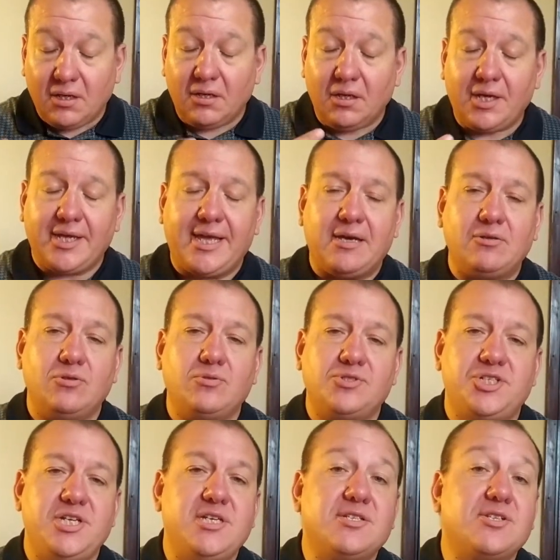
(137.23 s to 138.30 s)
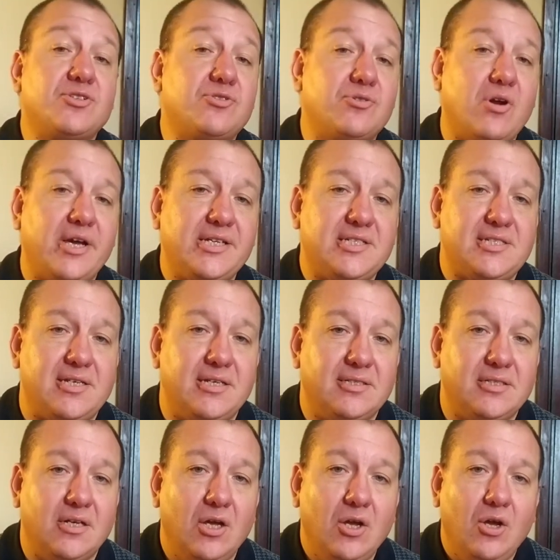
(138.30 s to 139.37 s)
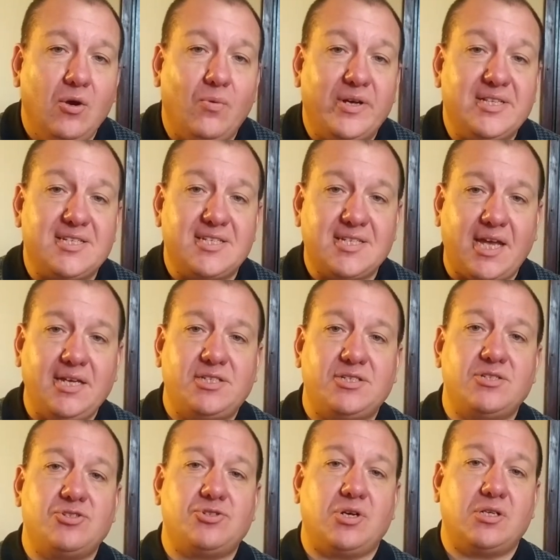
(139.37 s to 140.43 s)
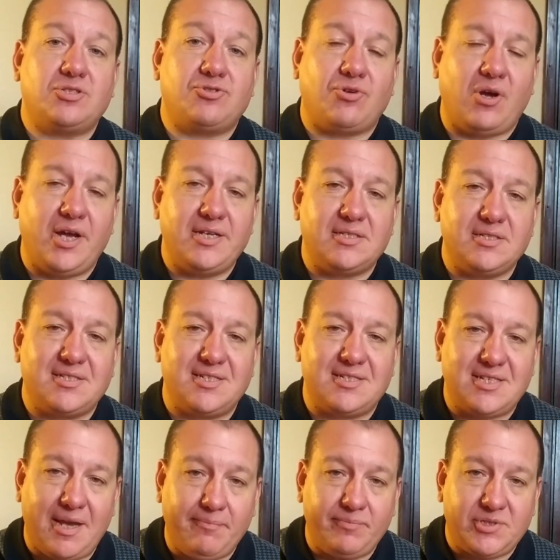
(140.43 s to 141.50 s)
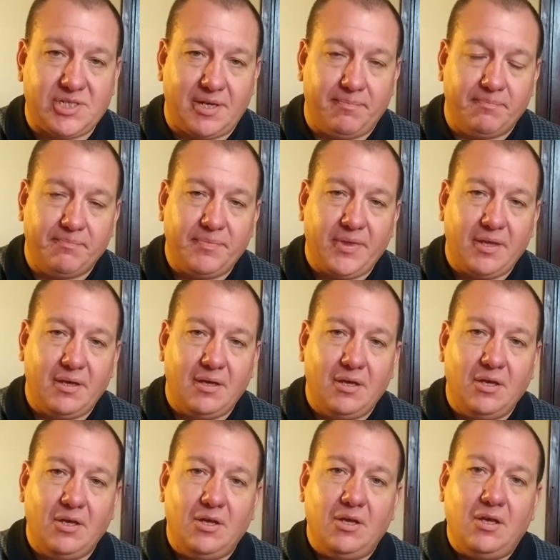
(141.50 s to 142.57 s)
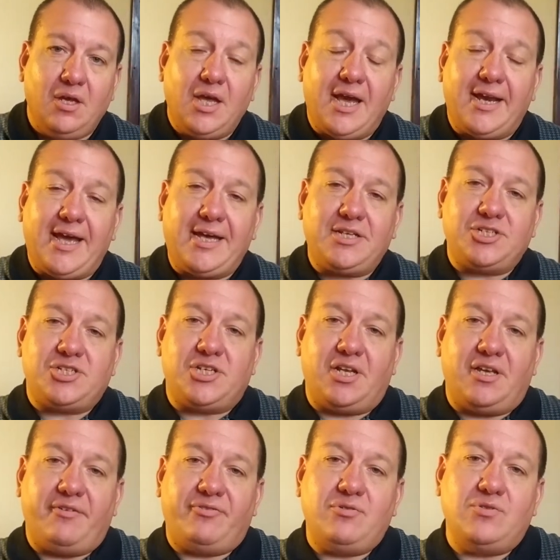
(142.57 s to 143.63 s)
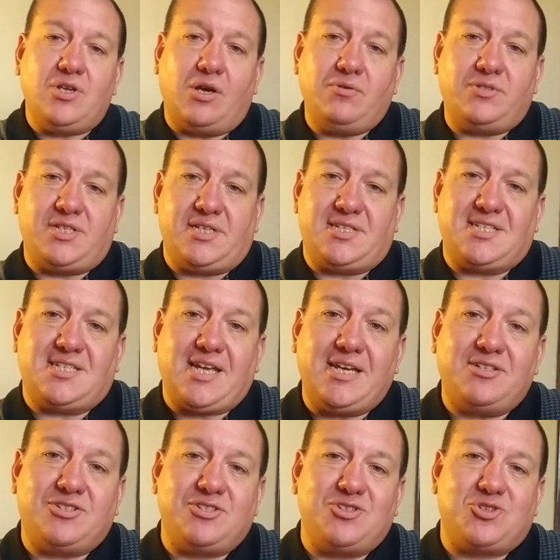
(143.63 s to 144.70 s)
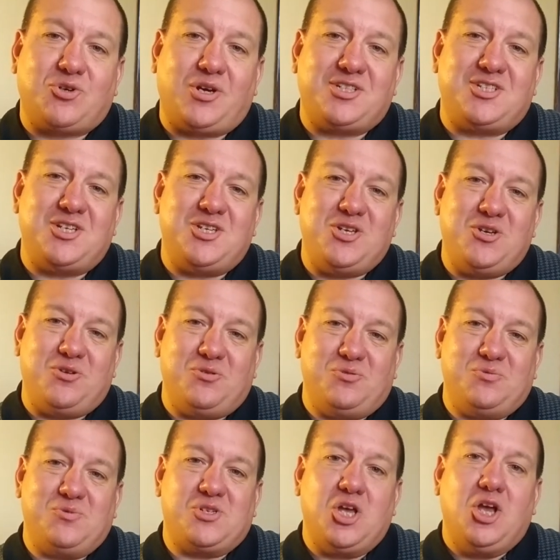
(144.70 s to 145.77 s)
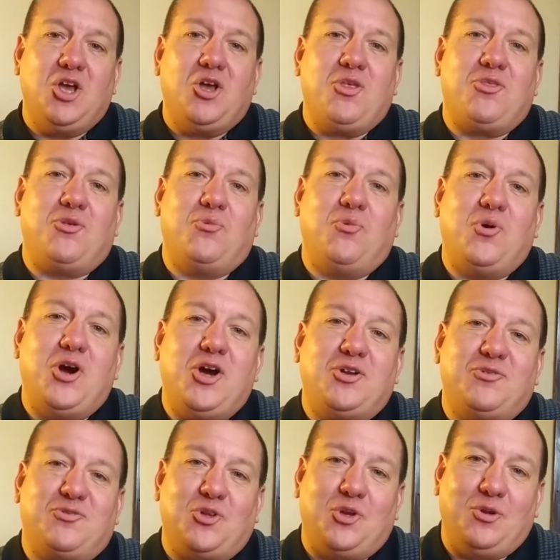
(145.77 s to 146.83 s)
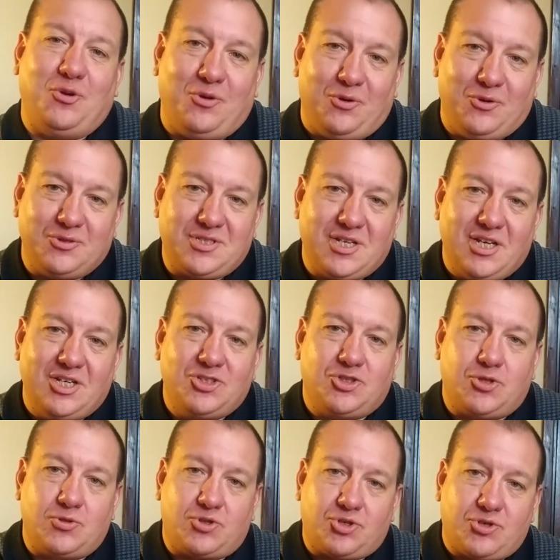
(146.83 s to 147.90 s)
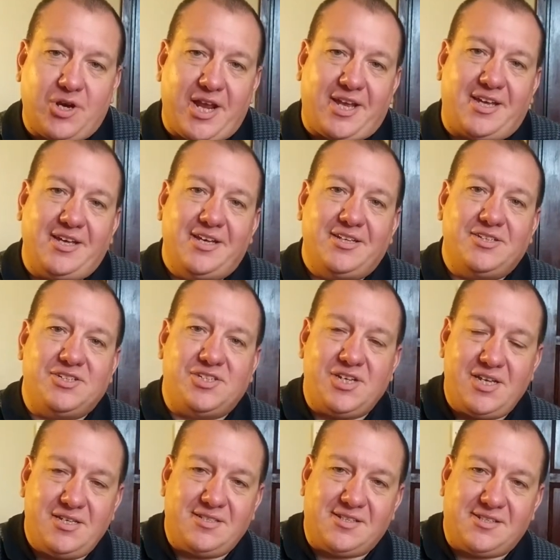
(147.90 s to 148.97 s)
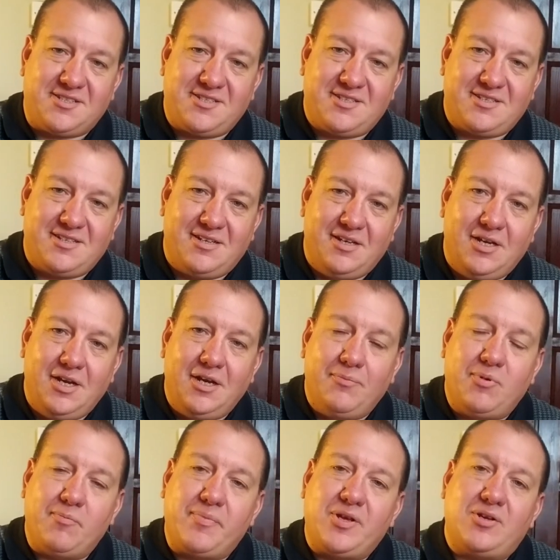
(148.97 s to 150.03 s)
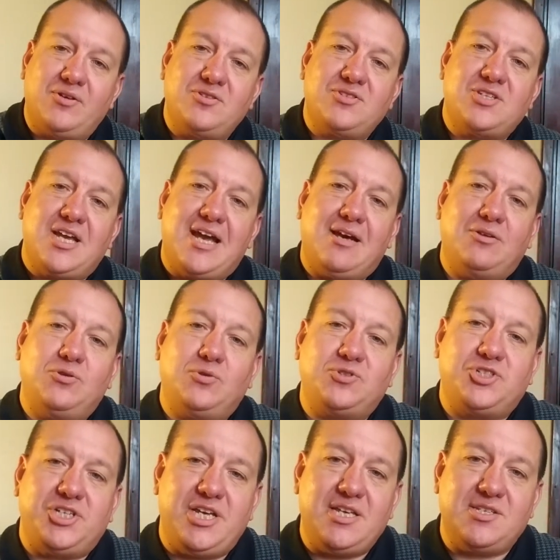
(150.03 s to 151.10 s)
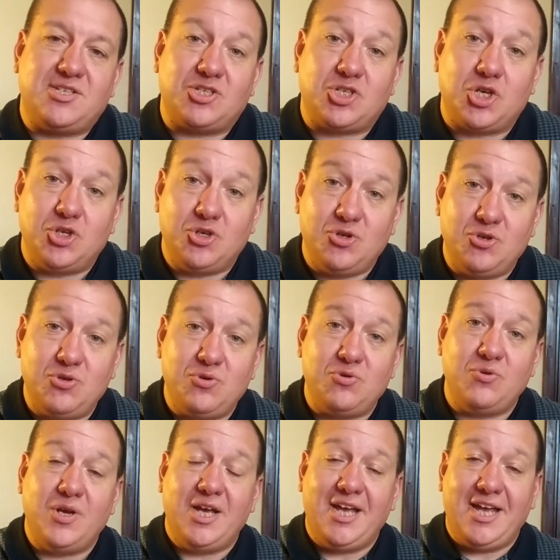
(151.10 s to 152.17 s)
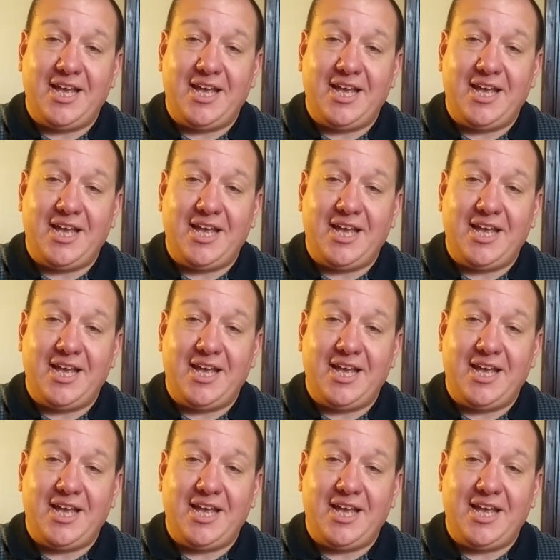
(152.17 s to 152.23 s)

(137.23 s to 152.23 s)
Like our Lord Jesus Christ did when Satan tried to tempt him. And actually, if you notice, Satan tried to use the word of the Lord to trick Jesus. But because our Lord Jesus knew